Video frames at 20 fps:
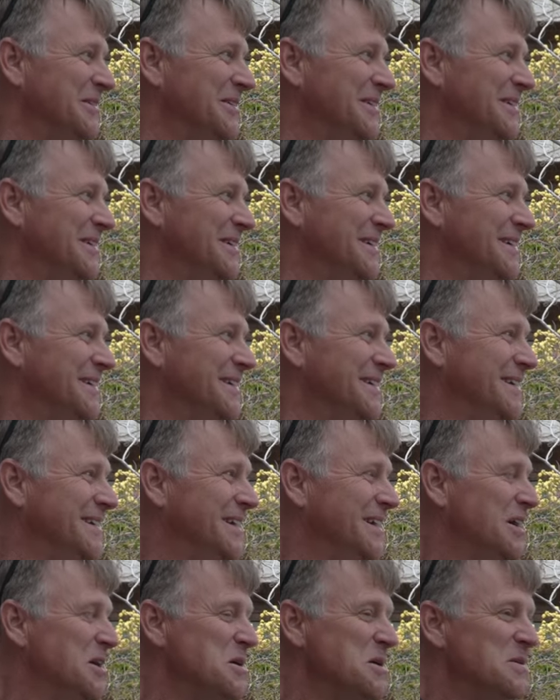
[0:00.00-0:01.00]
Mm-hmm.
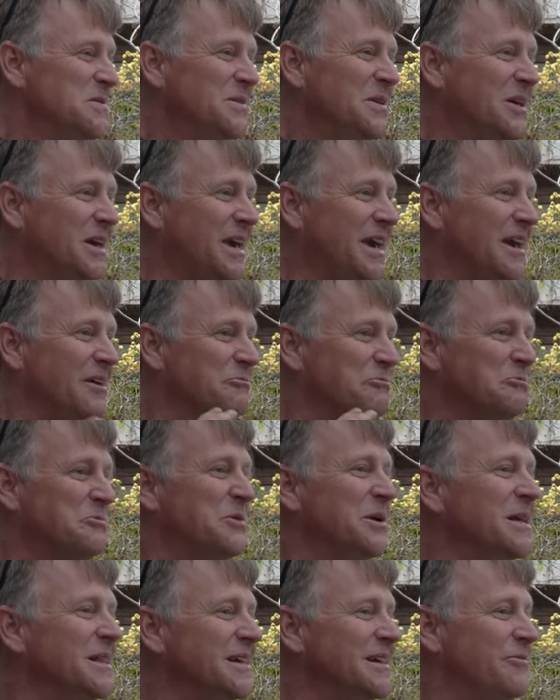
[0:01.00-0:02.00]
You can't
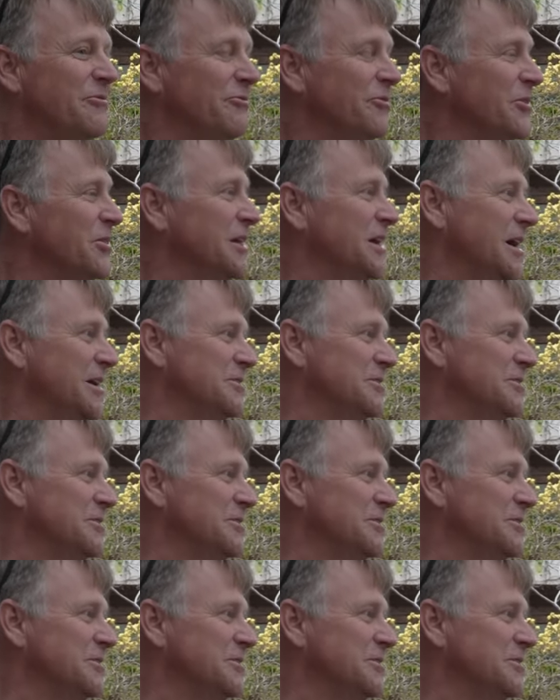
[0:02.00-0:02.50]
really fully